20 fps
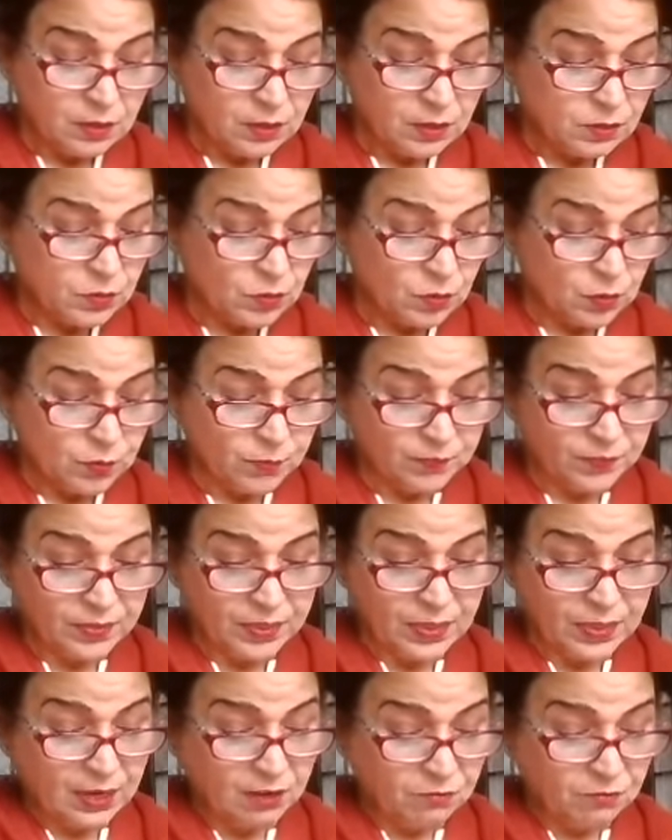So
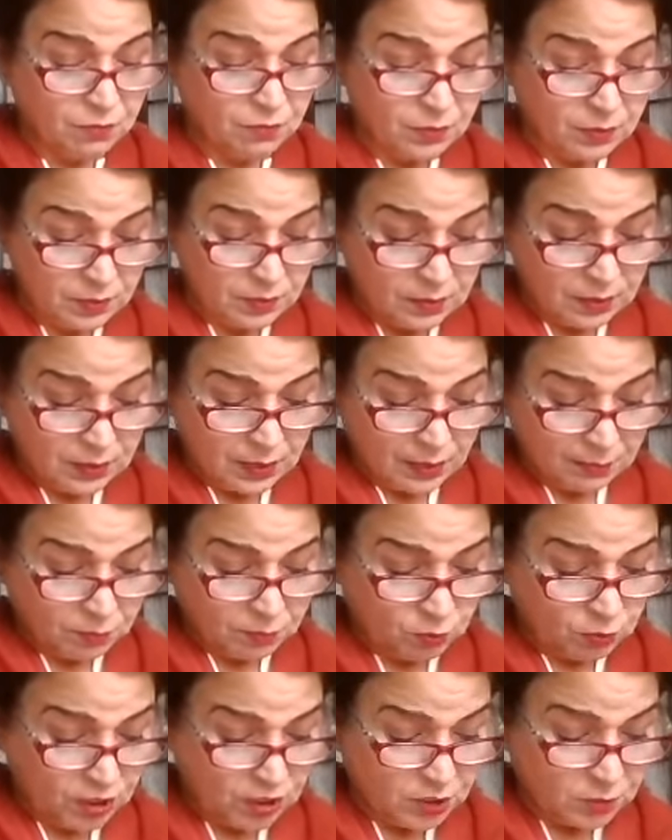then up
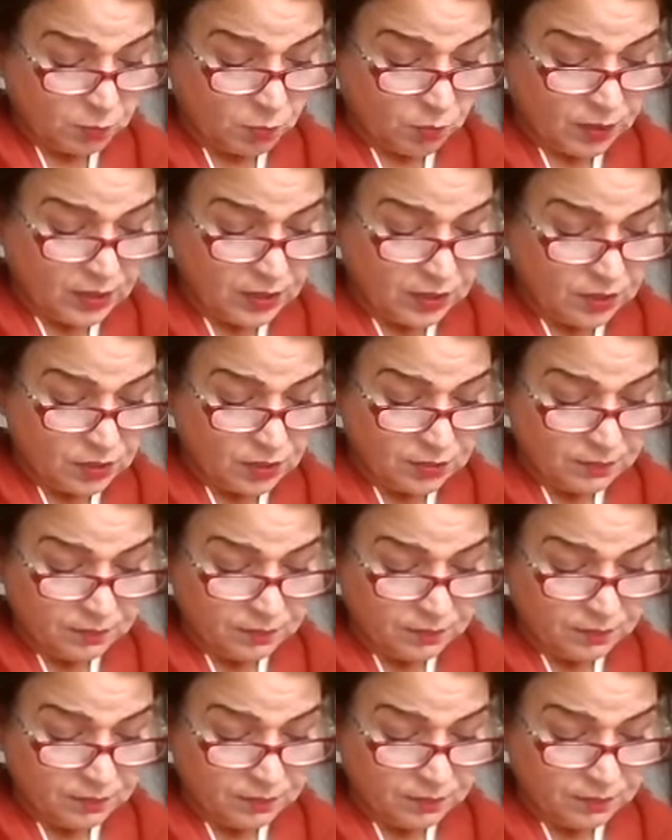to this point,